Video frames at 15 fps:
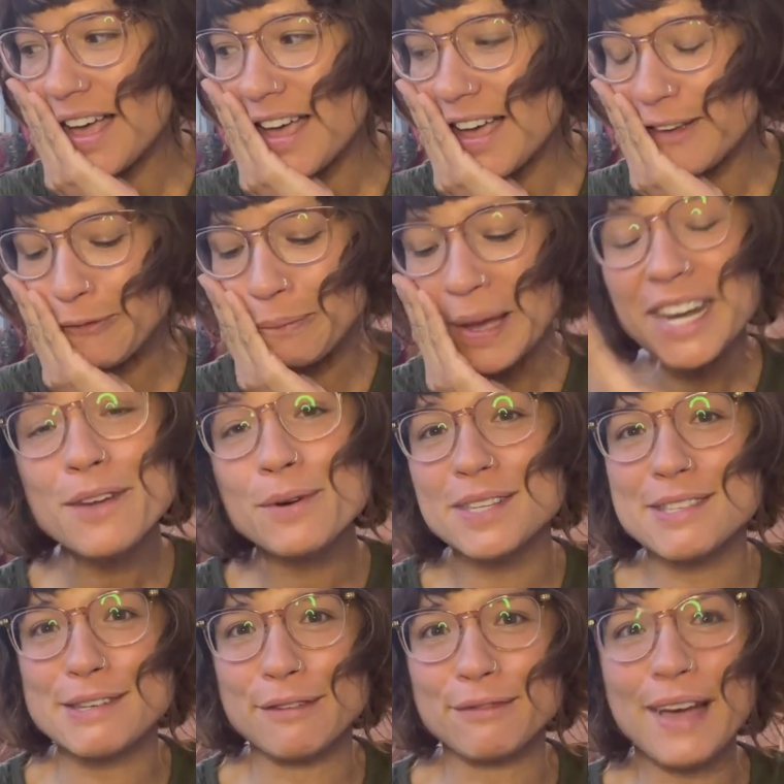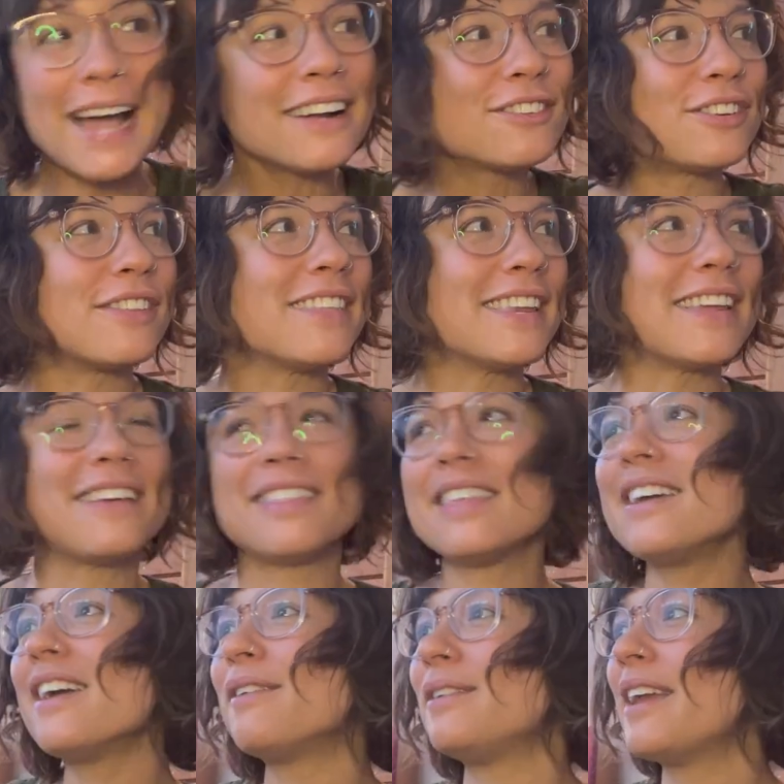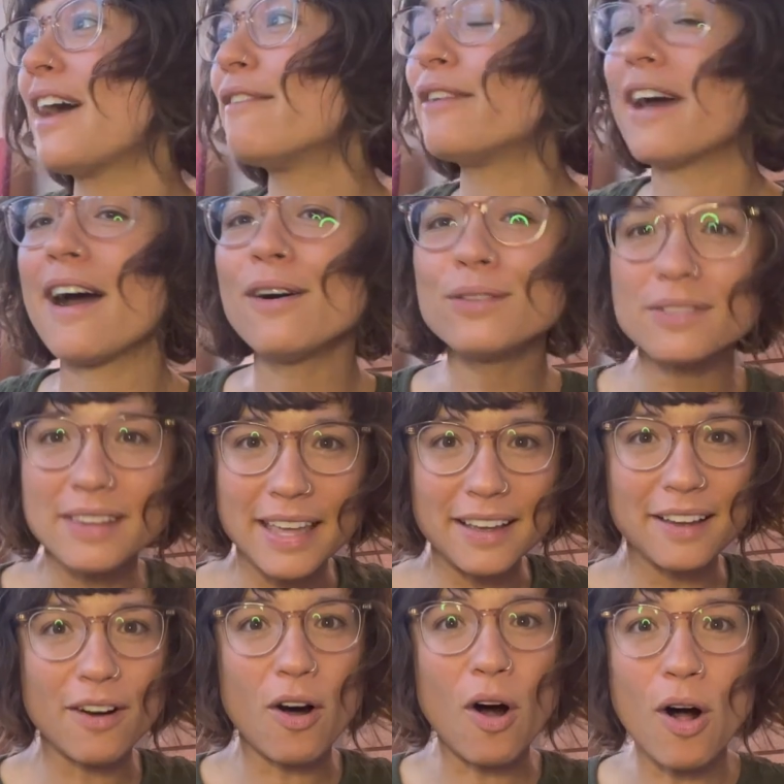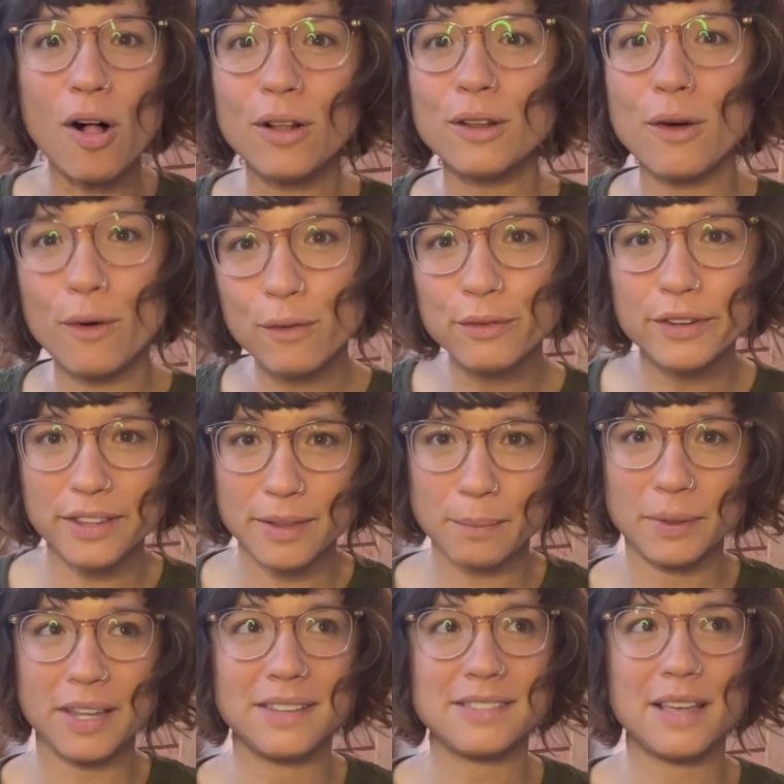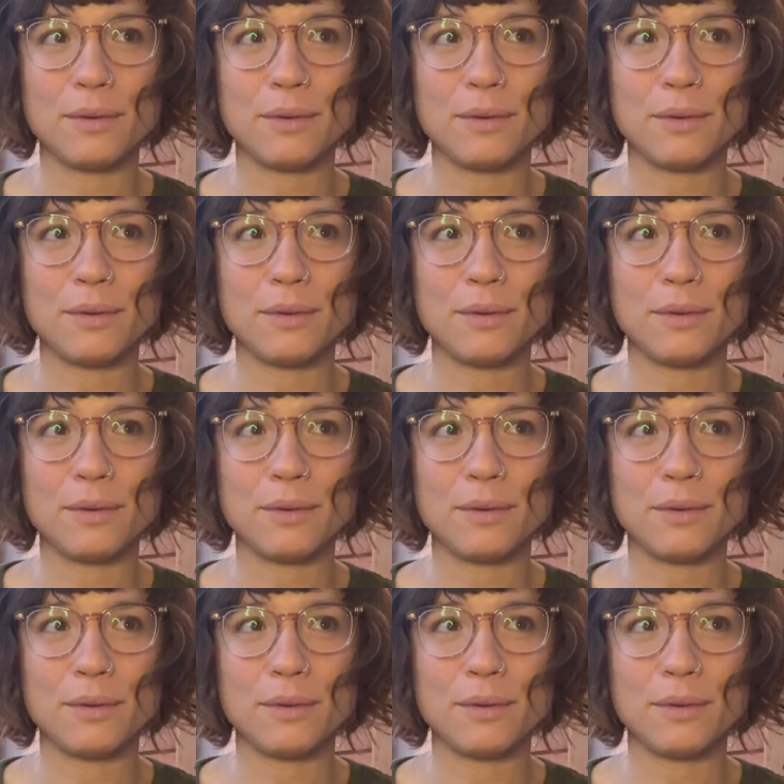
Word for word: If money wasn't a factor, then I think I would have a house like all over the place.